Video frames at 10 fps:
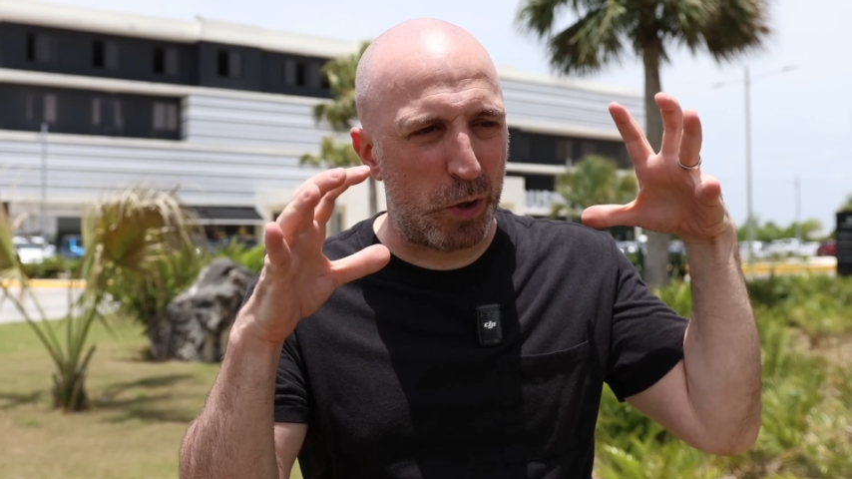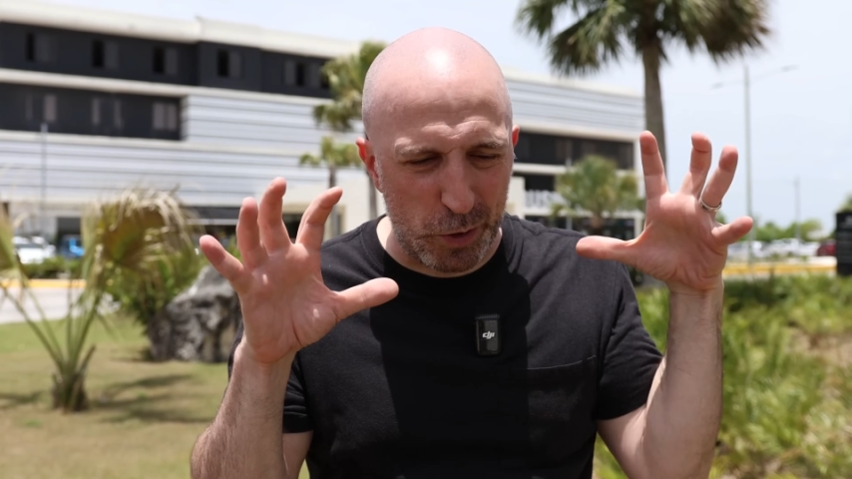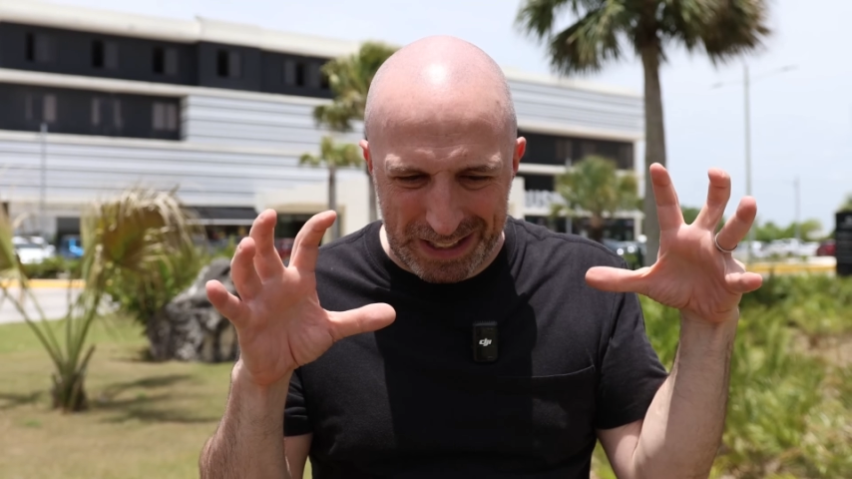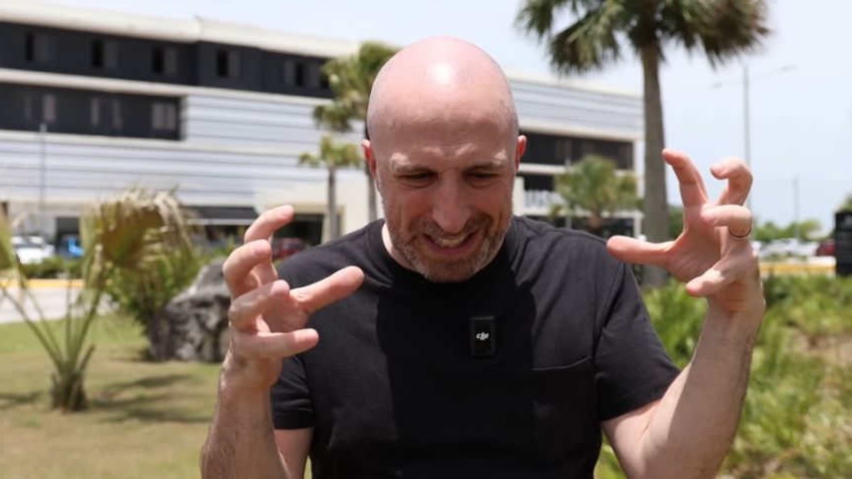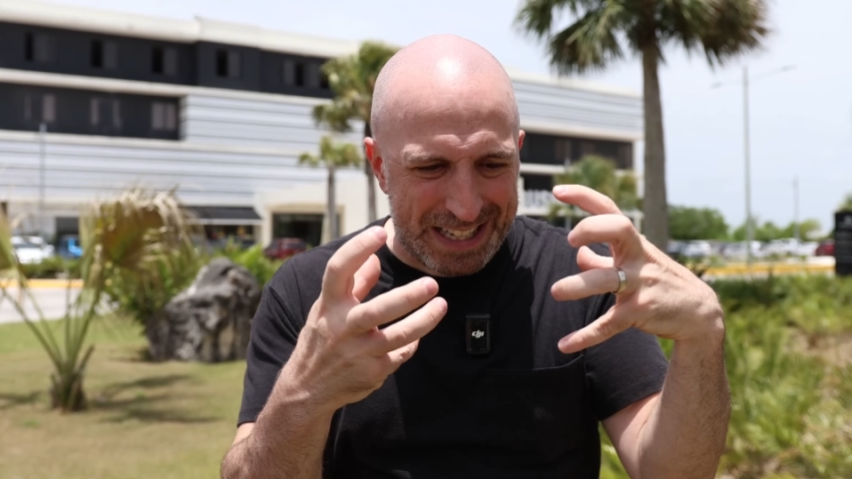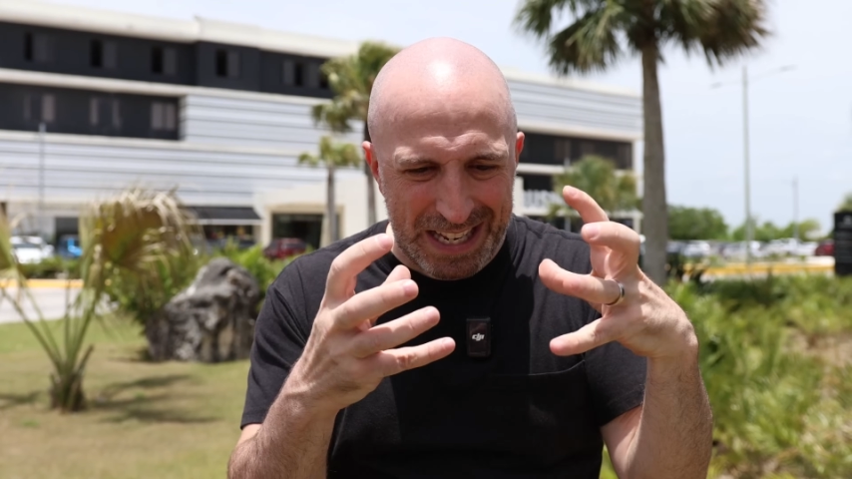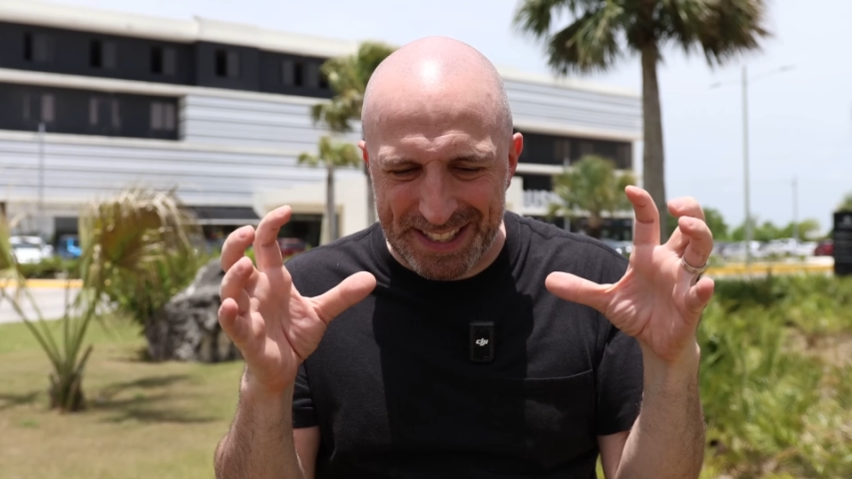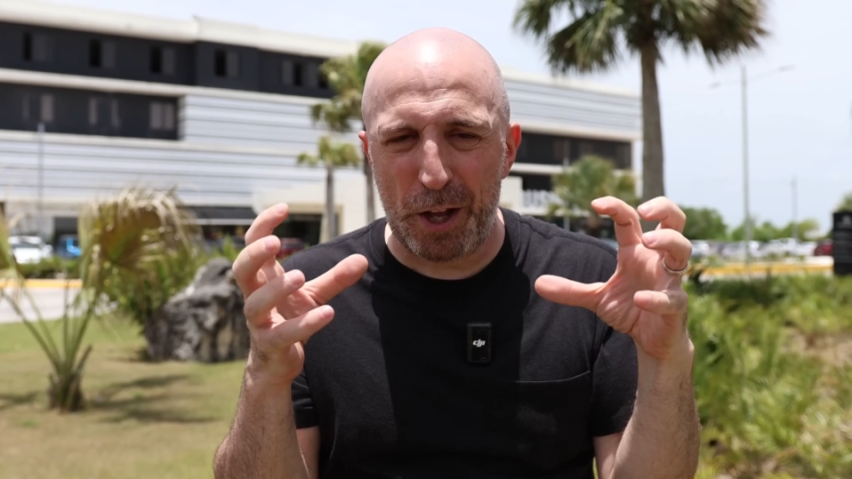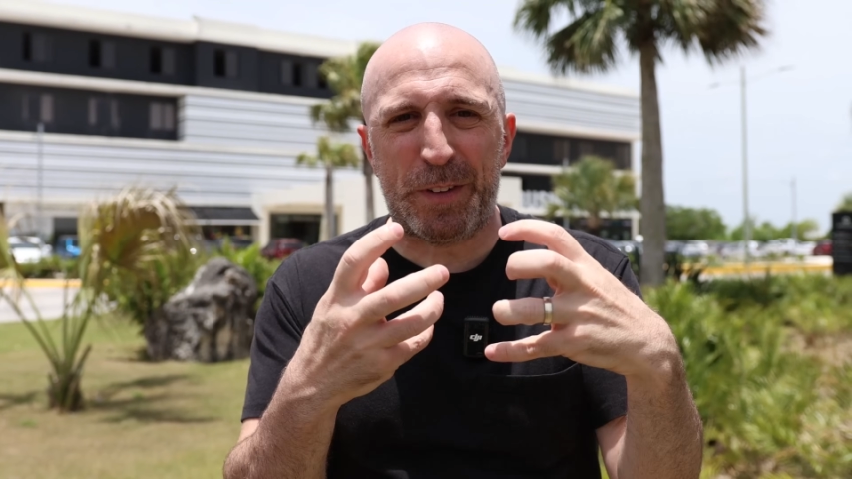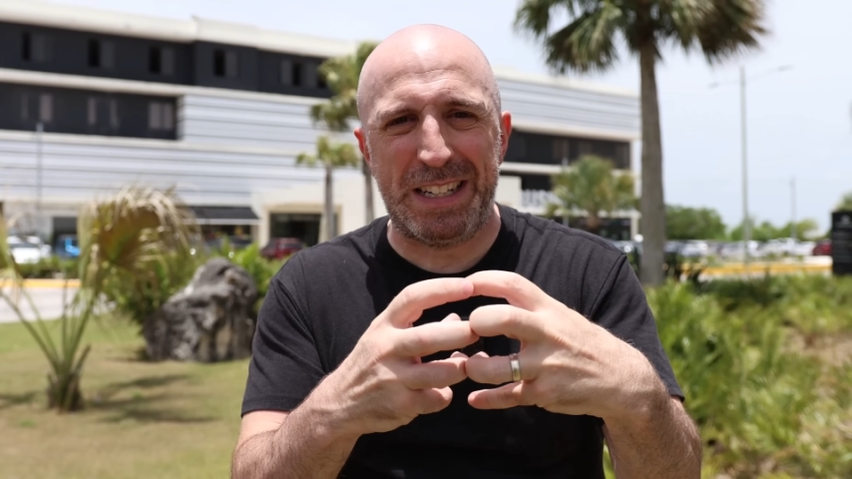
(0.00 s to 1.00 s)
where you could stay
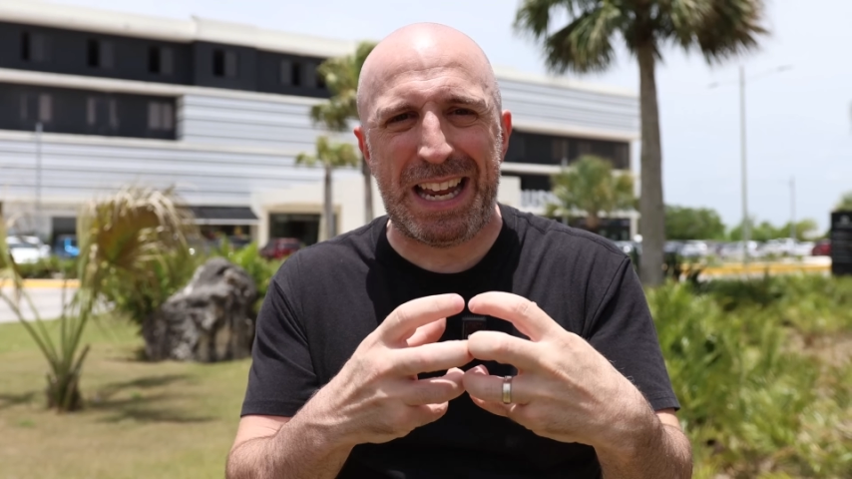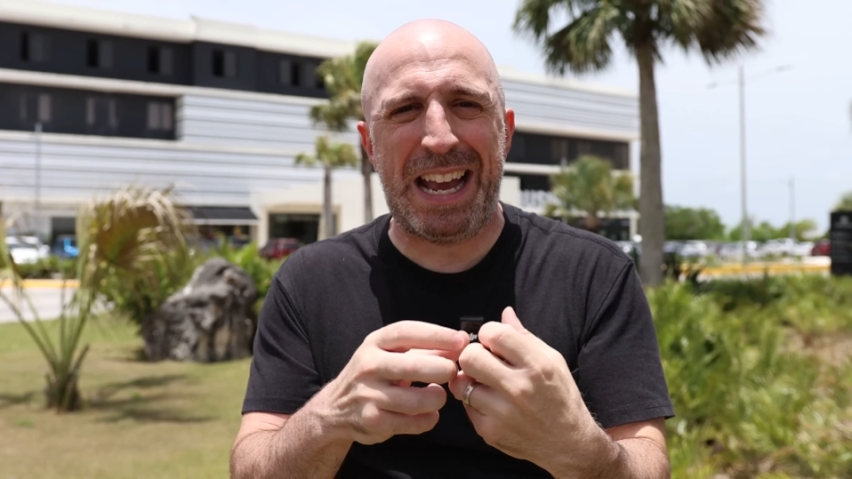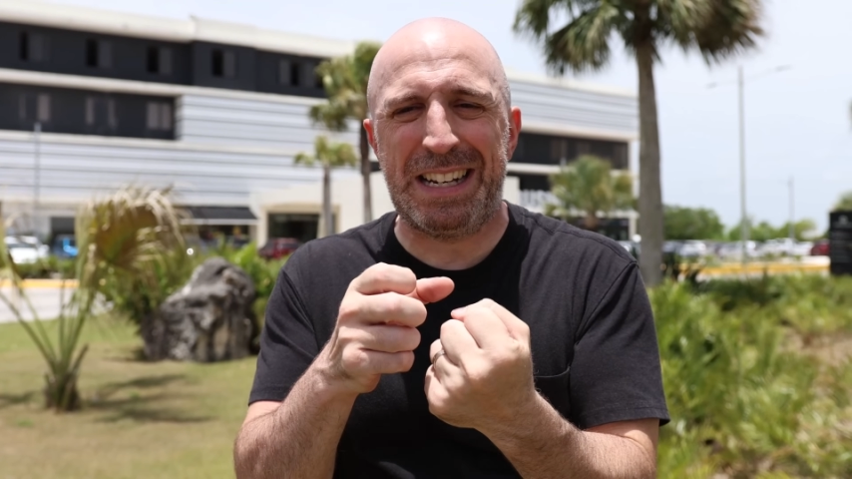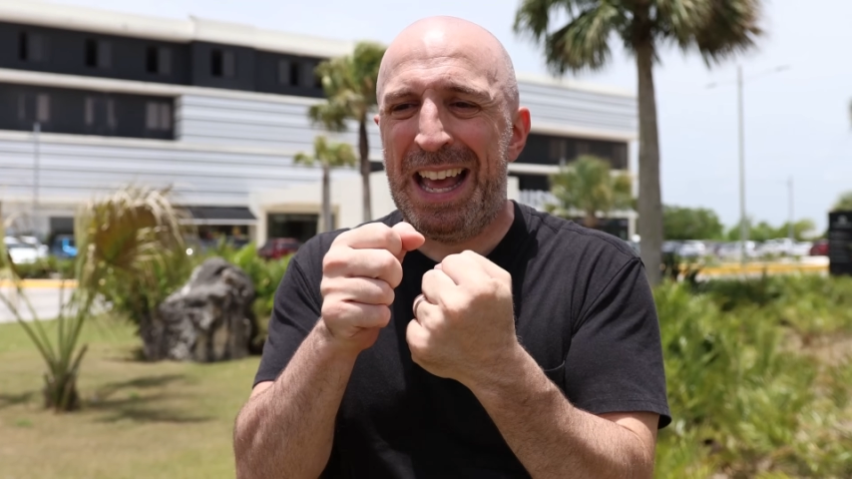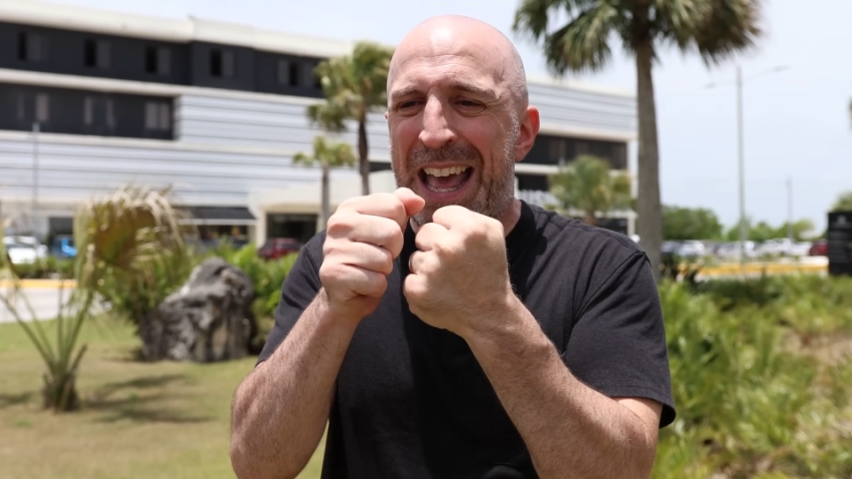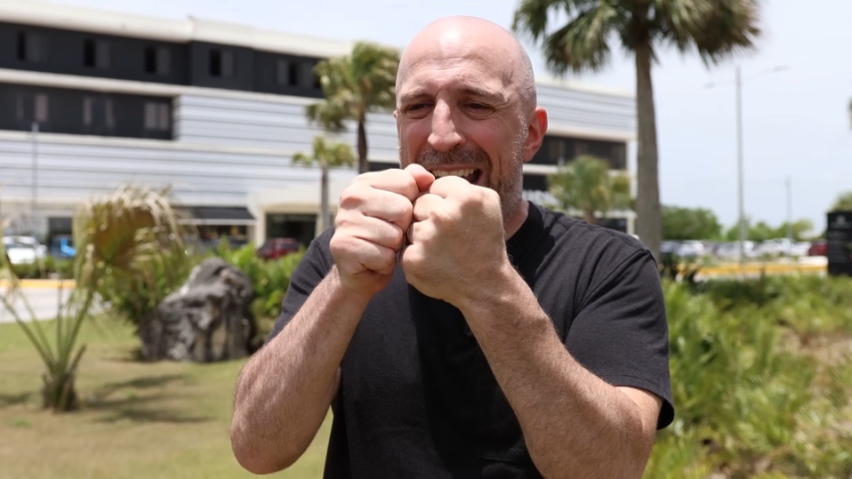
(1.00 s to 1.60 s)
self-contained